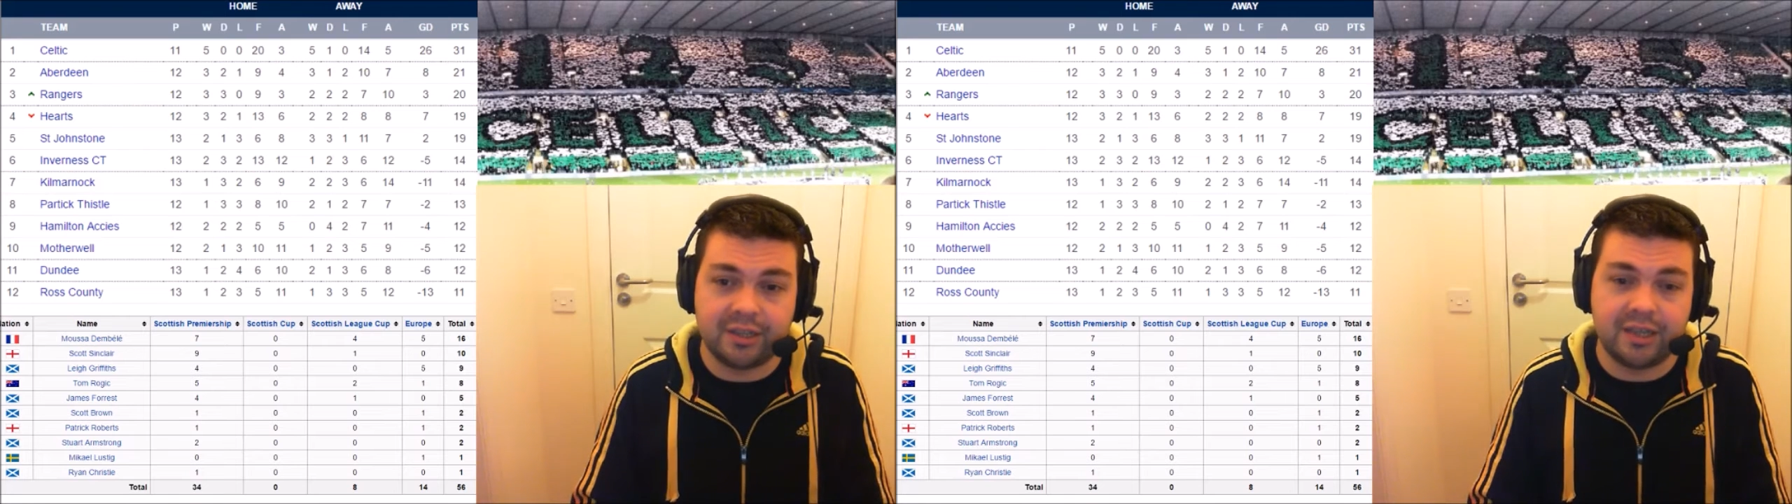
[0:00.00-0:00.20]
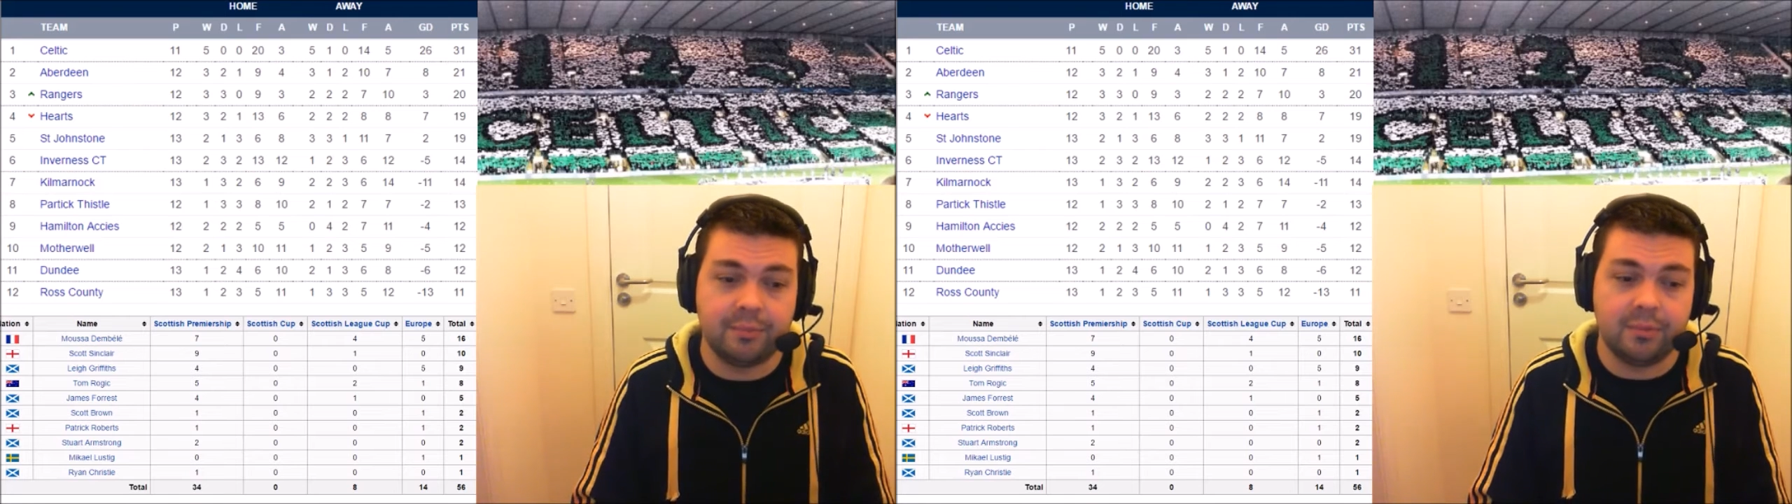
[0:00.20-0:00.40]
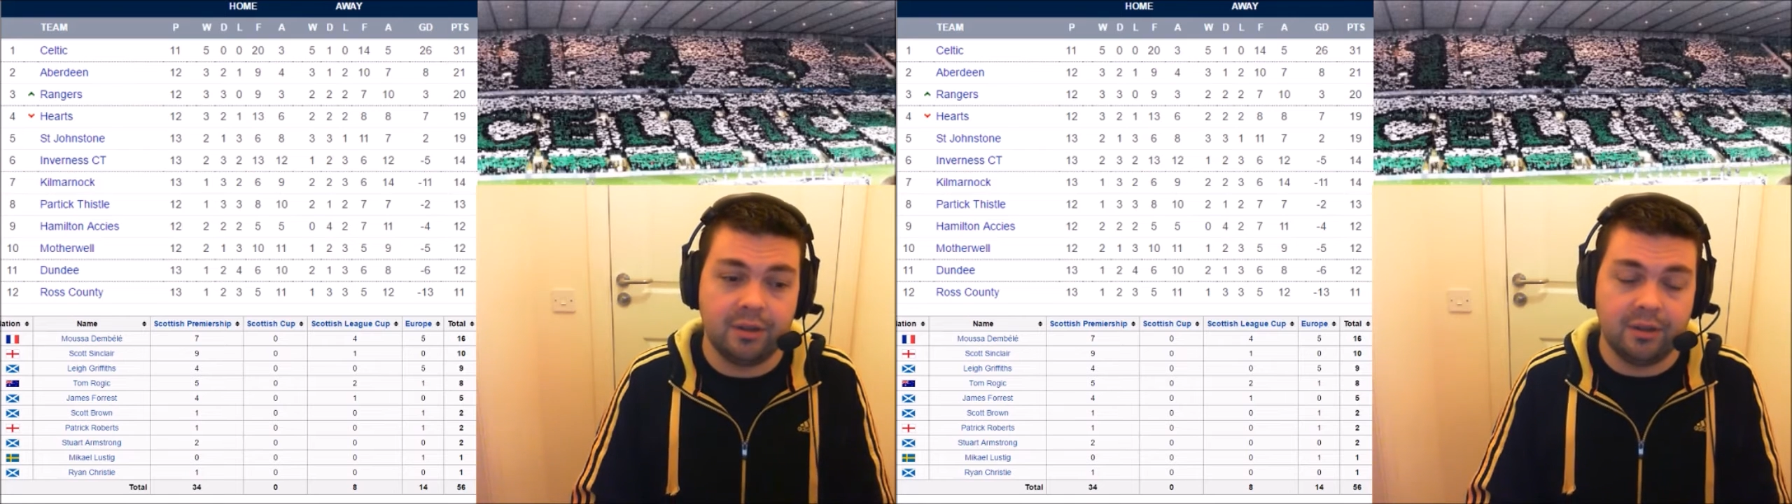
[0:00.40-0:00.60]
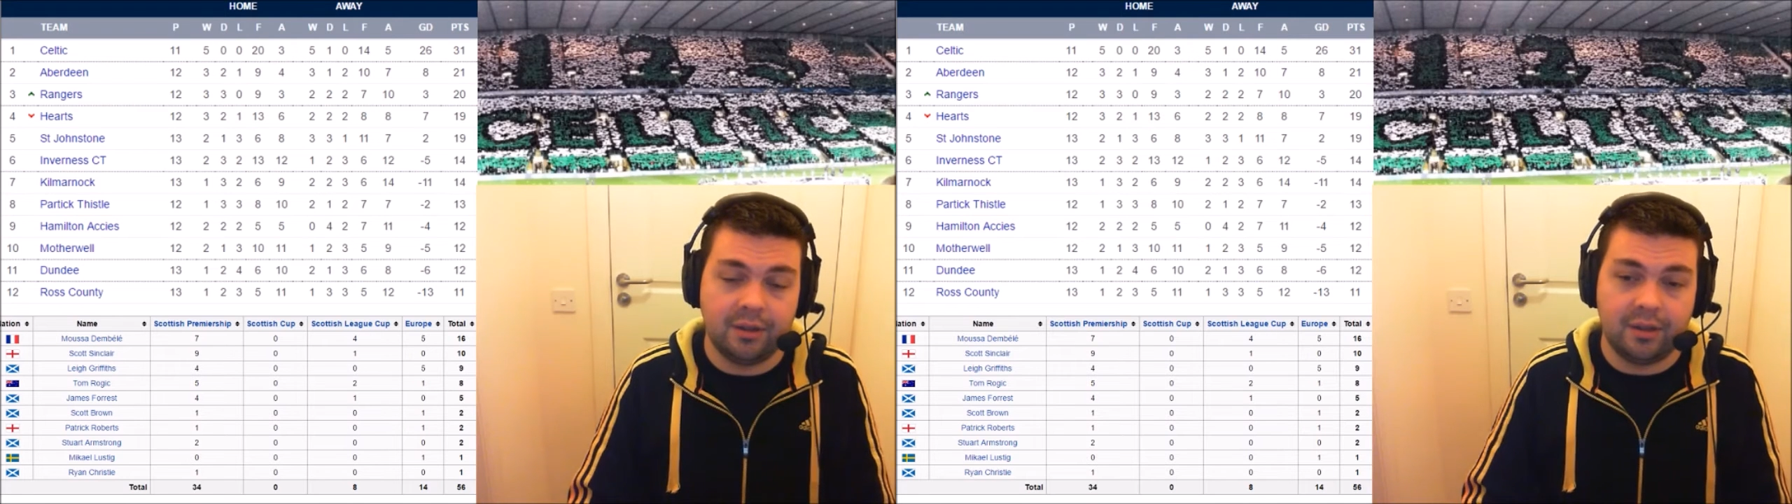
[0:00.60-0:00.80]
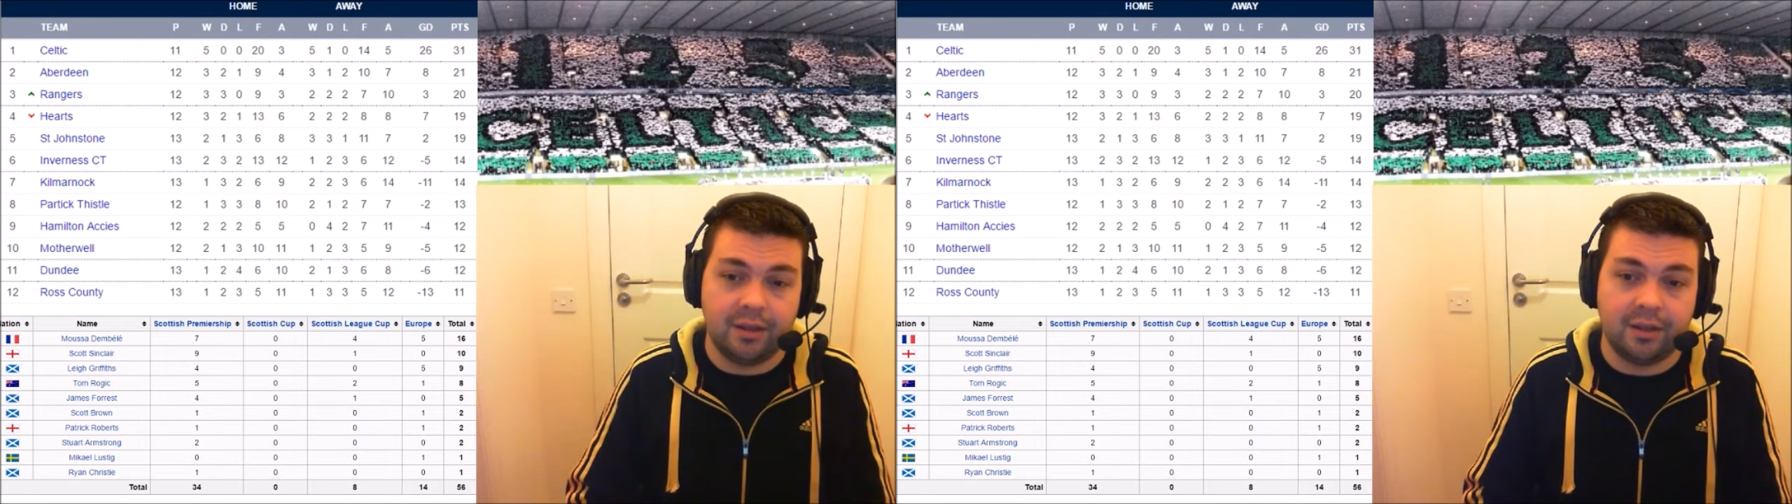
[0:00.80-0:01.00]
team
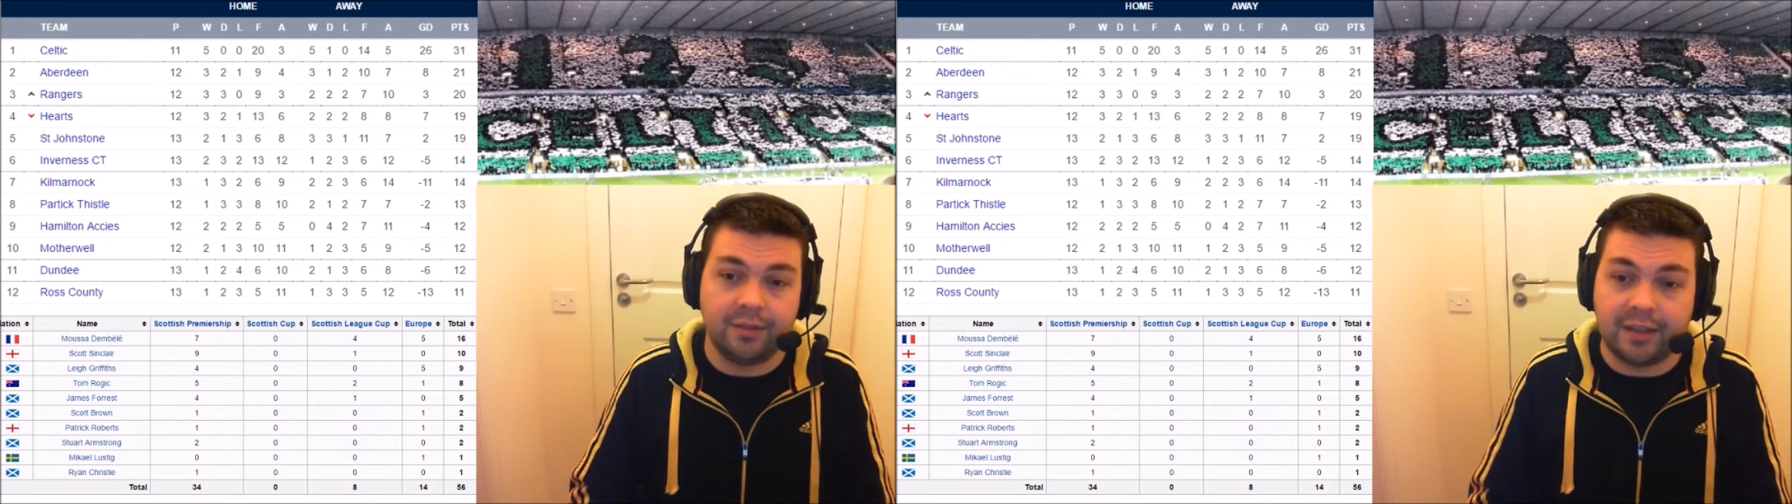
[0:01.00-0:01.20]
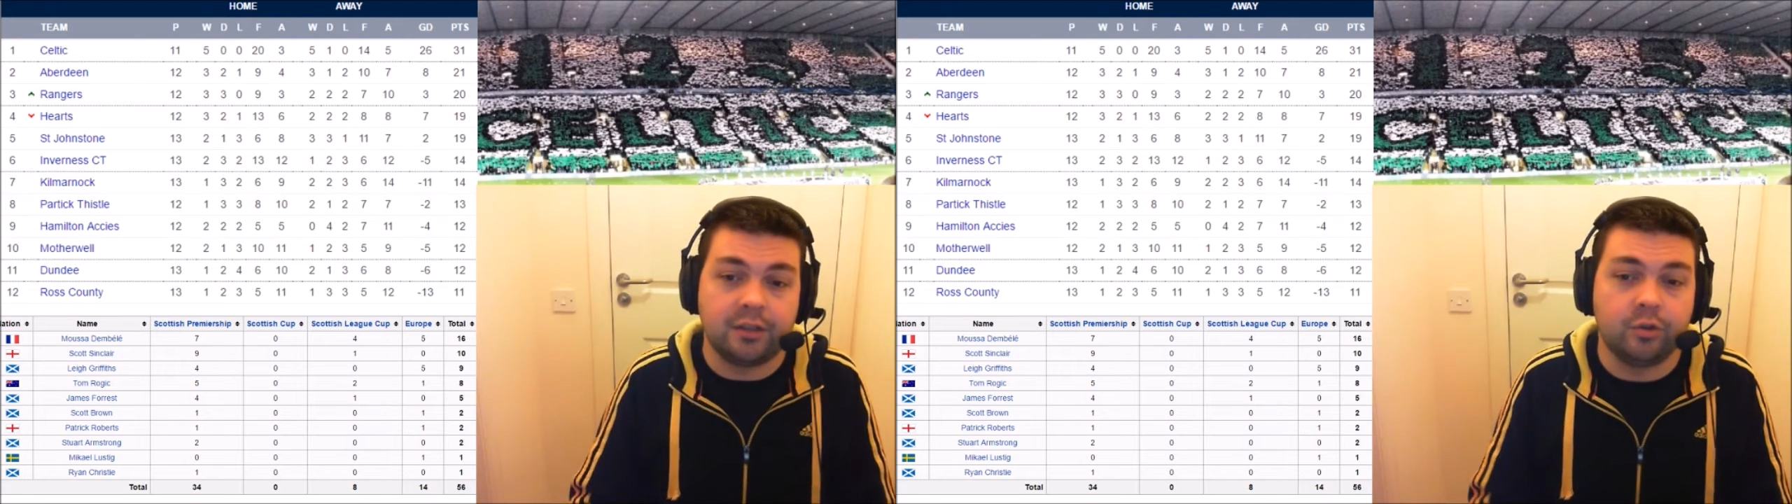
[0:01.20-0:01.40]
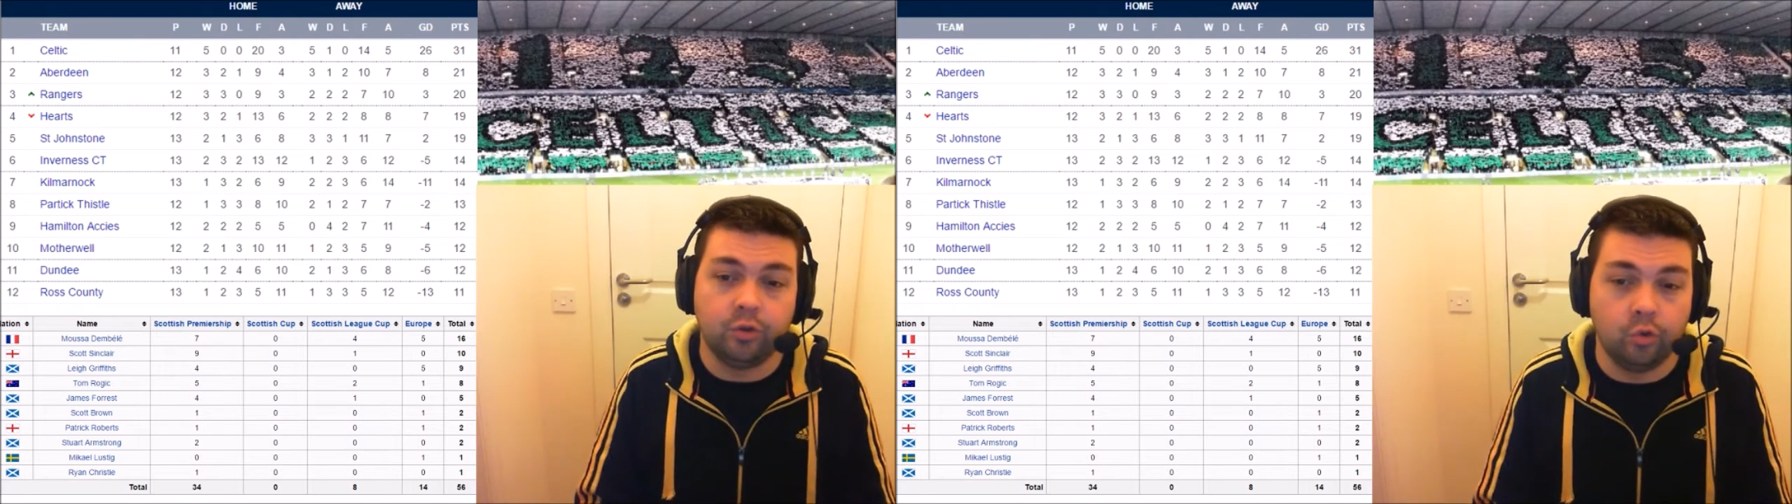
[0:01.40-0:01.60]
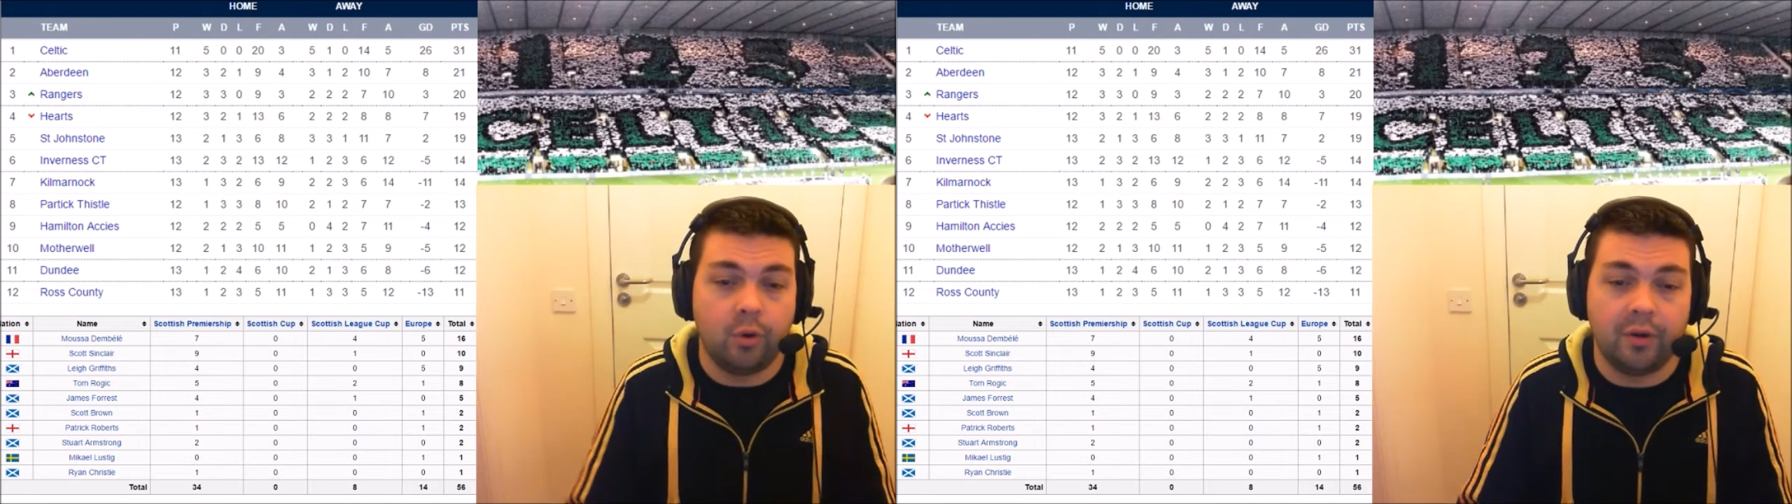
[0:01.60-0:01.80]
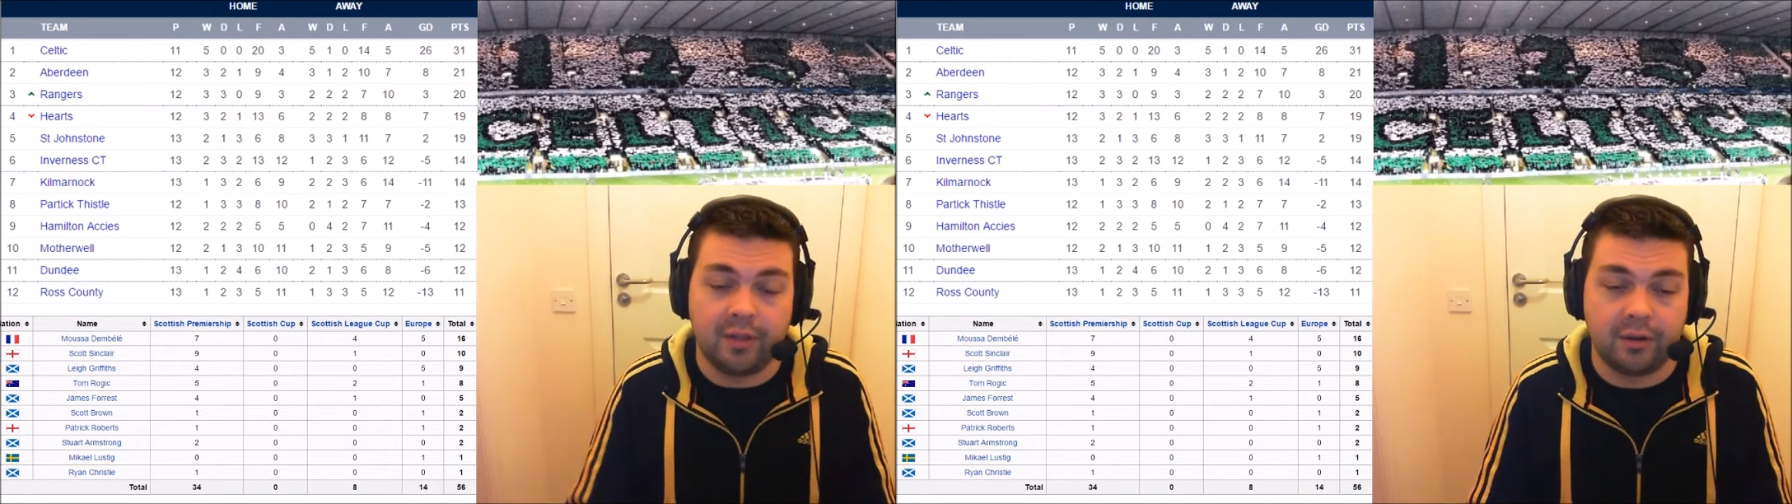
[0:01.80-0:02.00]
like
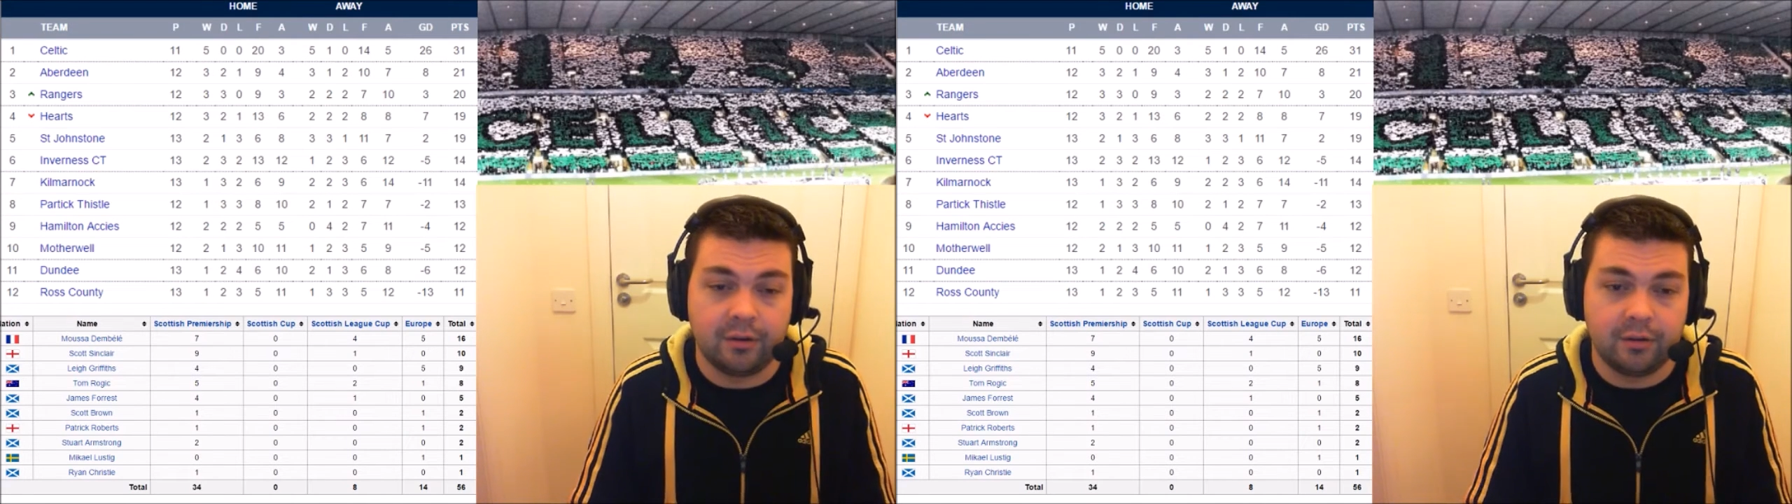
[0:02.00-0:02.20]
no other.